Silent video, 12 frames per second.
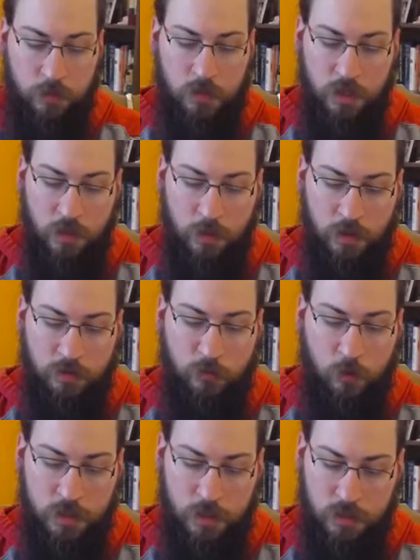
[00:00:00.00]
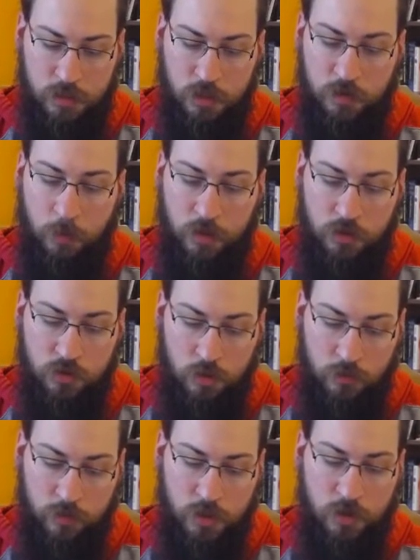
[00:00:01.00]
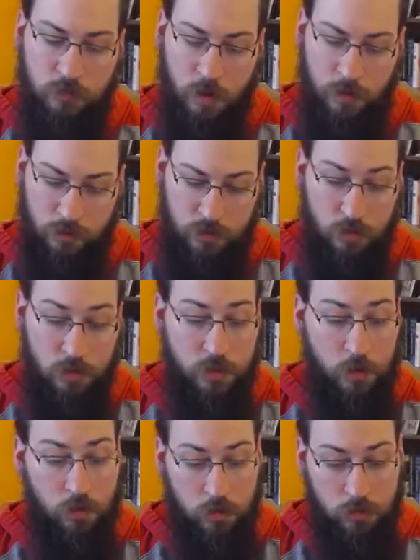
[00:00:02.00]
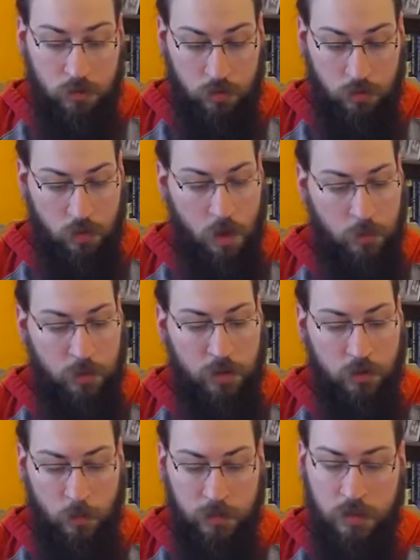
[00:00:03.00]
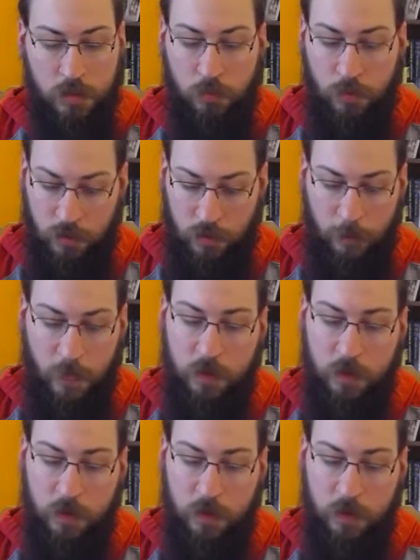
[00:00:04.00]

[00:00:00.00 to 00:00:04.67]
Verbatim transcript: In January 1946, Le Chiffre bought control of a chain of brothels, known as the Cordon Jaune, operating in Normandy and Brittany.